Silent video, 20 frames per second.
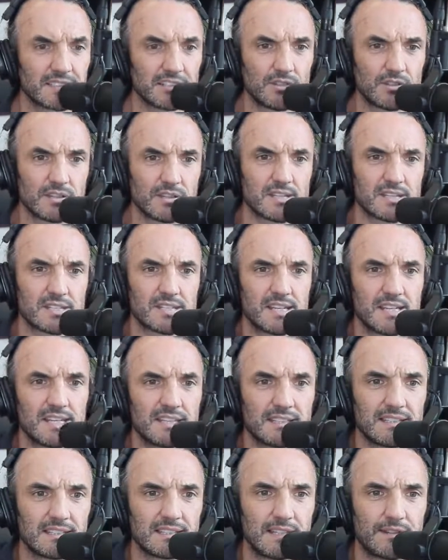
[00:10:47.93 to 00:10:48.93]
As you can
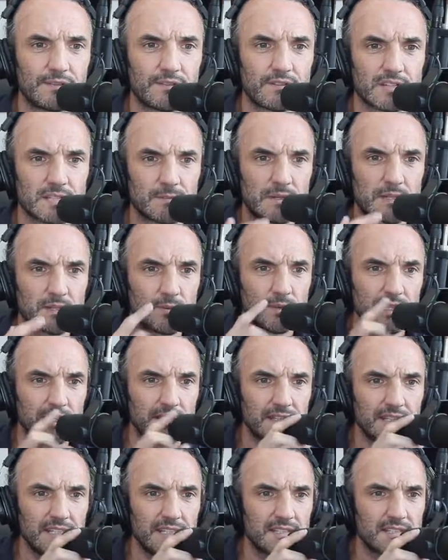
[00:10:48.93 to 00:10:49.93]
see, the difference
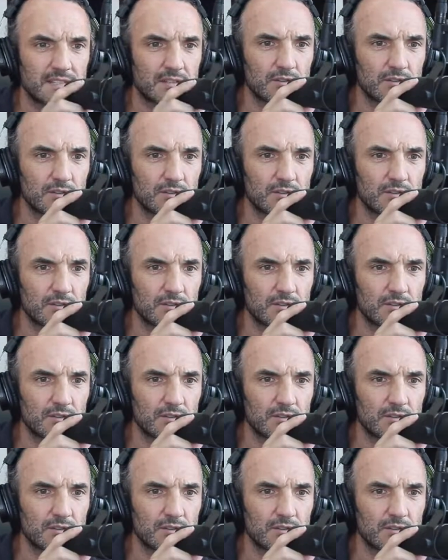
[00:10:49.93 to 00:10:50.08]
between these